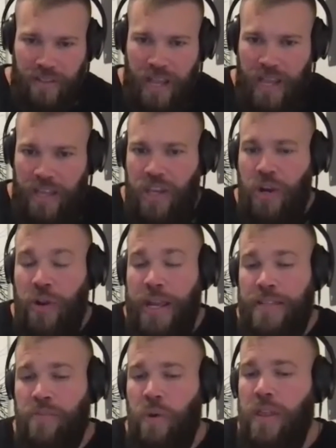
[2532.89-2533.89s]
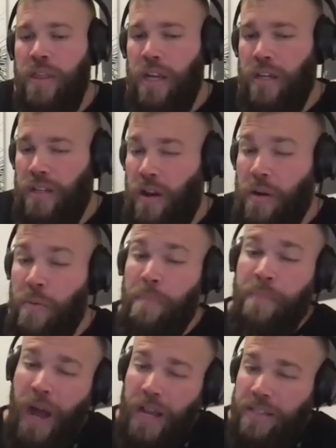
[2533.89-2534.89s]
Like, you know, it's one thing to talk
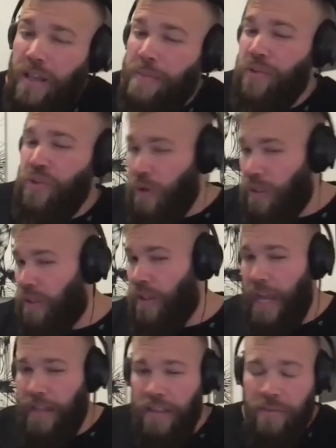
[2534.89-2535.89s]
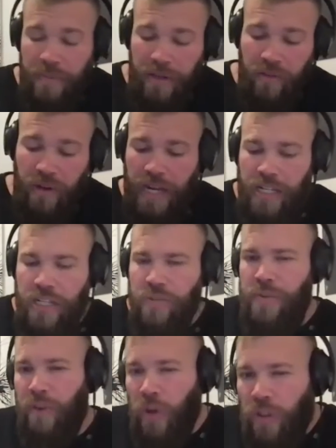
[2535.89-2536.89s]
about bicep, short and length and mid range, because
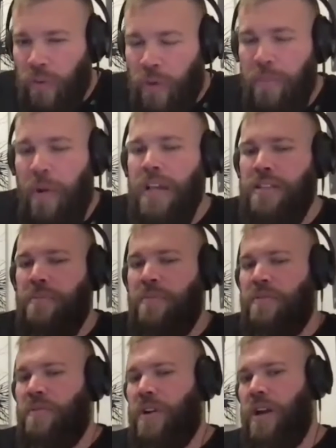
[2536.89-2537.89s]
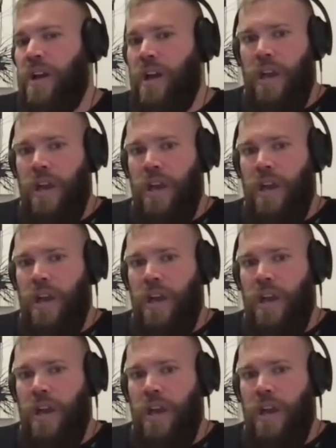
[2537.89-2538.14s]
we've heard the word bicep before.